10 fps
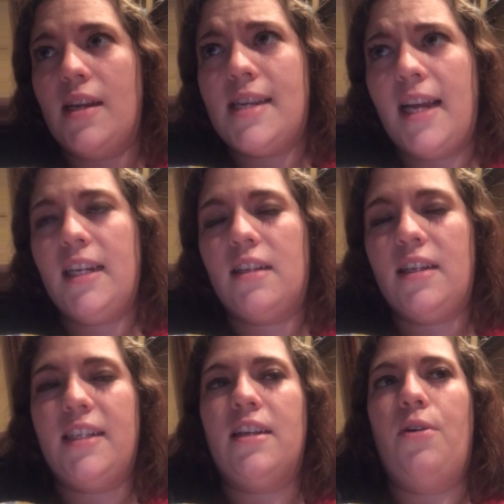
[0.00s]

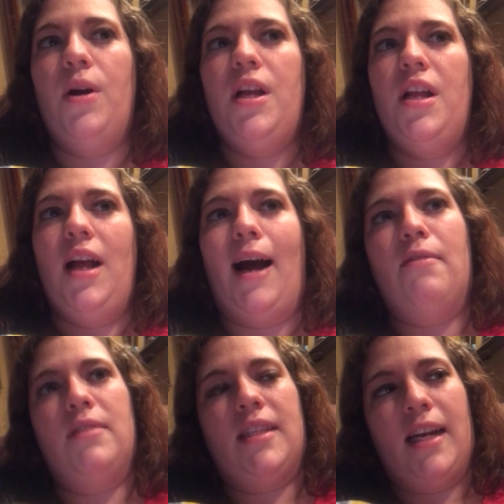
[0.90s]
technically. So I
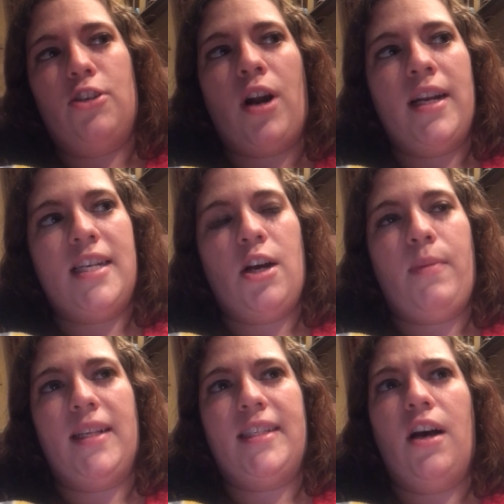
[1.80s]
was like trying to tell
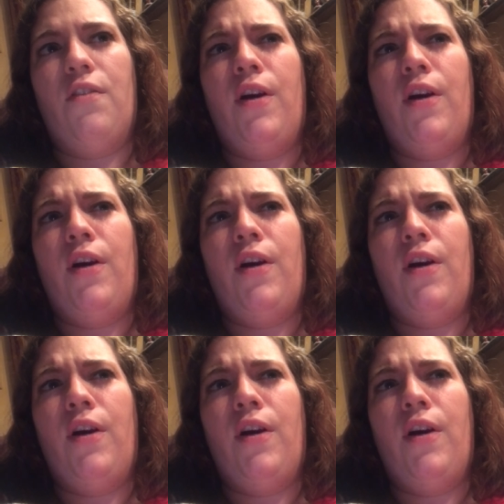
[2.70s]
myself,